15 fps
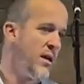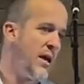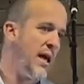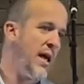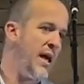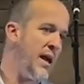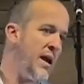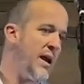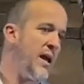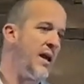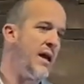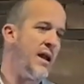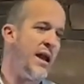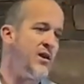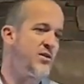And
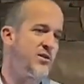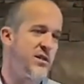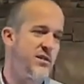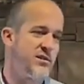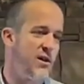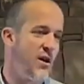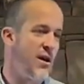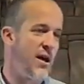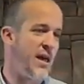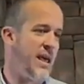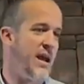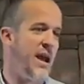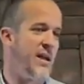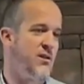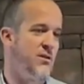an angel says, No, I
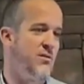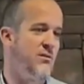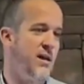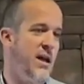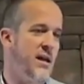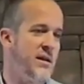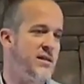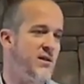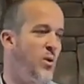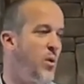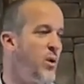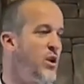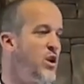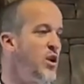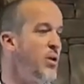cannot do that. And he says, Well,
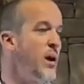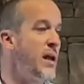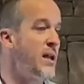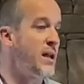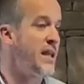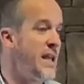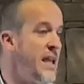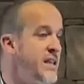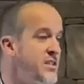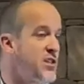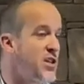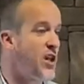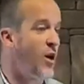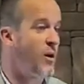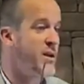will you at least
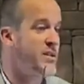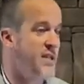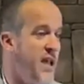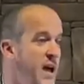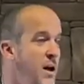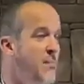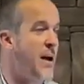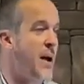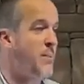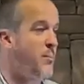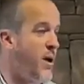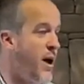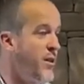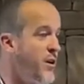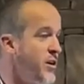go and tell my
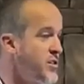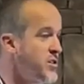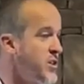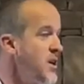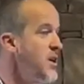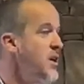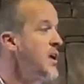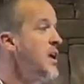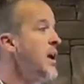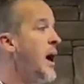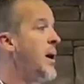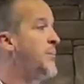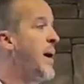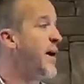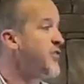brothers
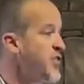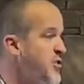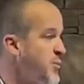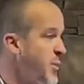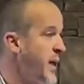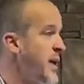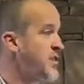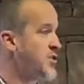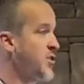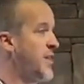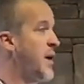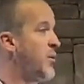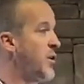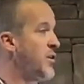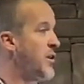about this place so
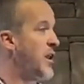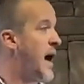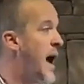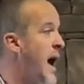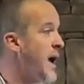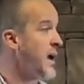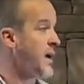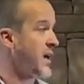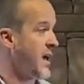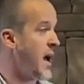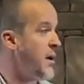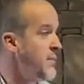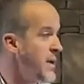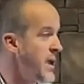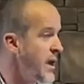they will not
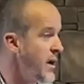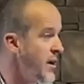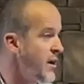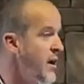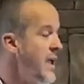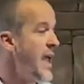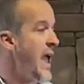come here?